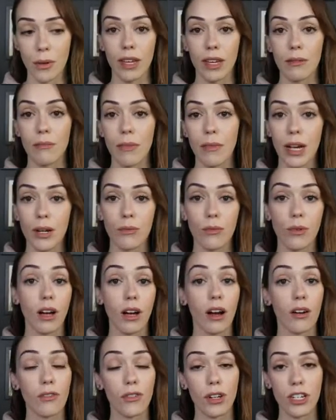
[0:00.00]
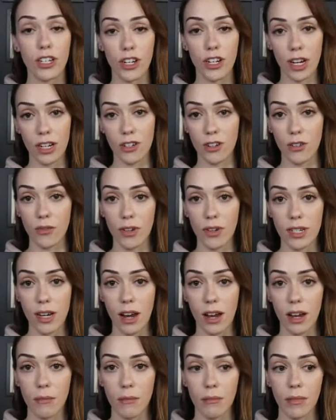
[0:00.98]
And my recovery changed over
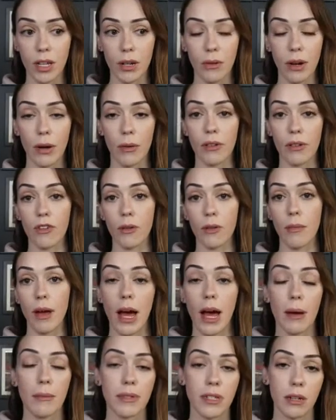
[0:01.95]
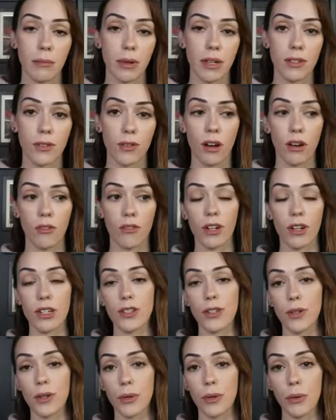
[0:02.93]
time. You know, I went from abstinence based
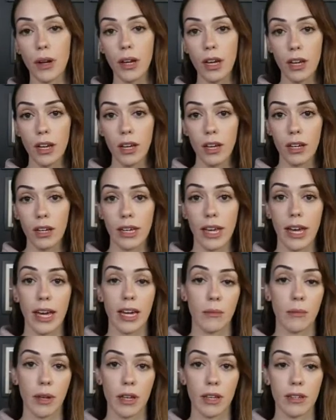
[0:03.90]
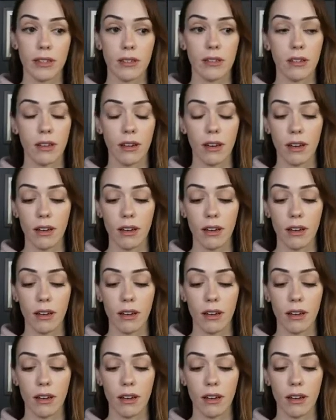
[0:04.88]
recovery to cannabis.